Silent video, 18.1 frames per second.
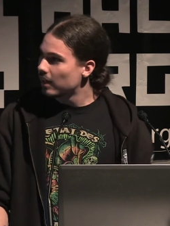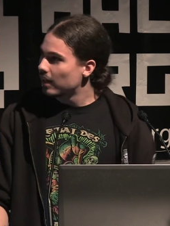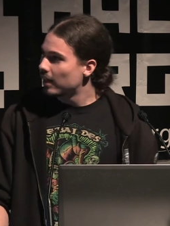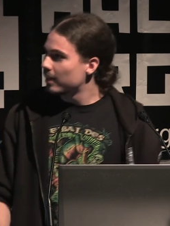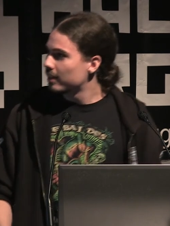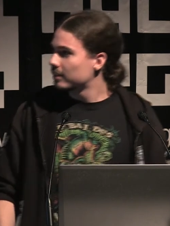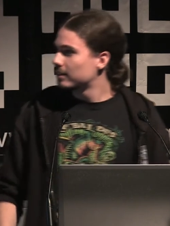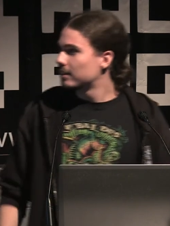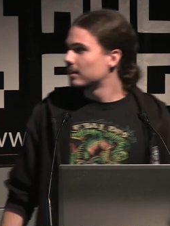
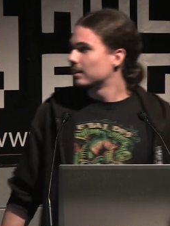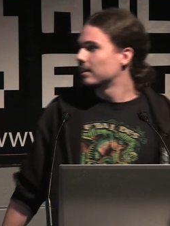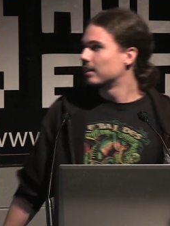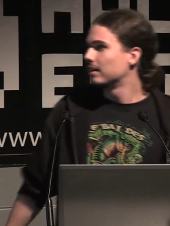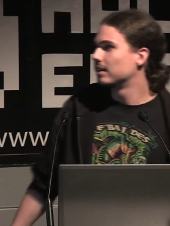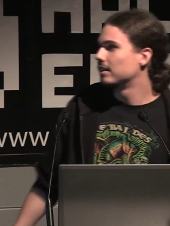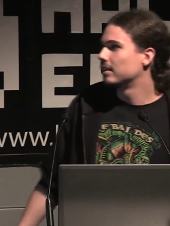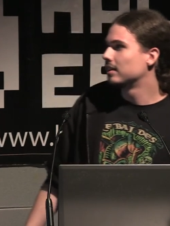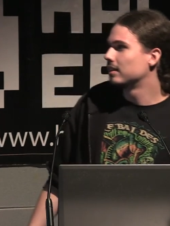And
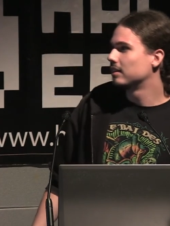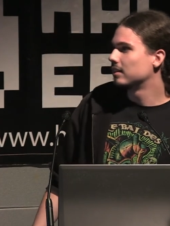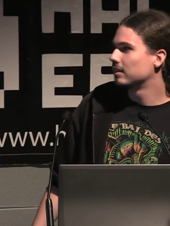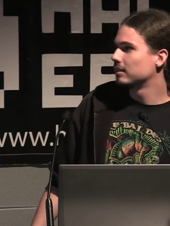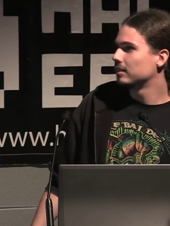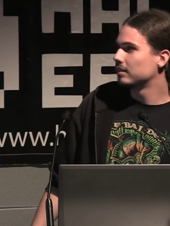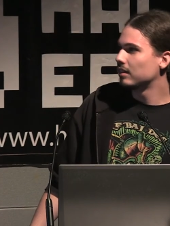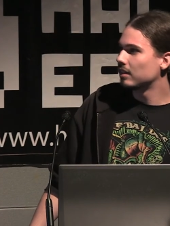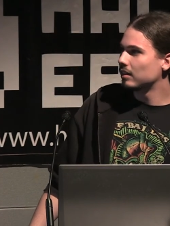
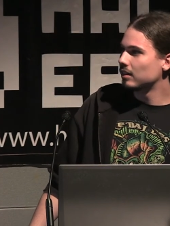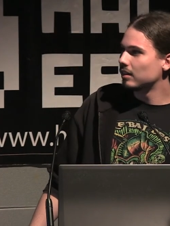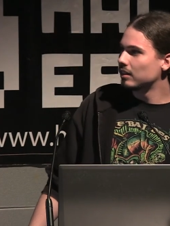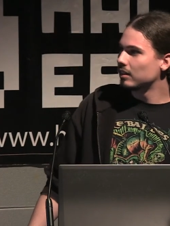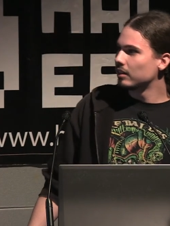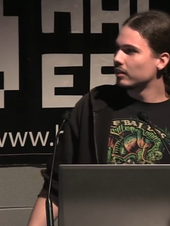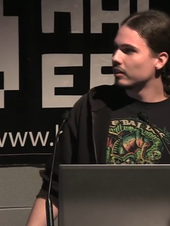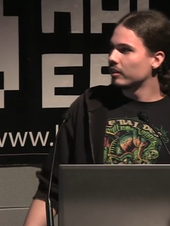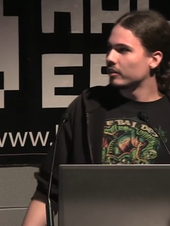there
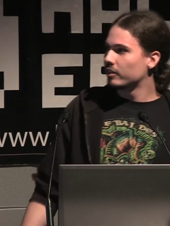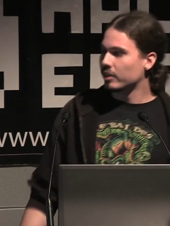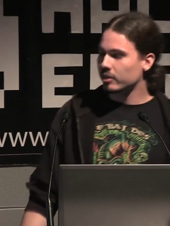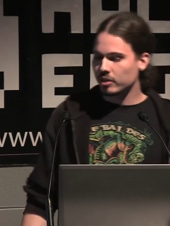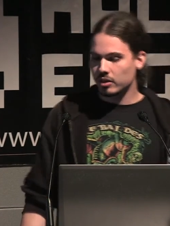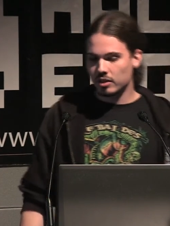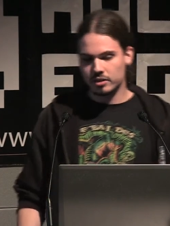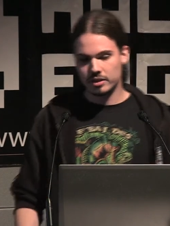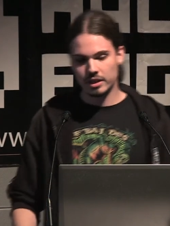
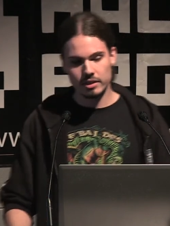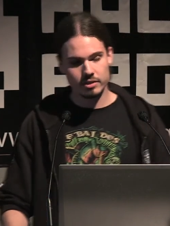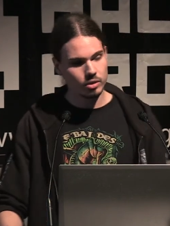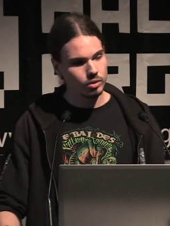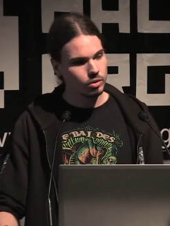is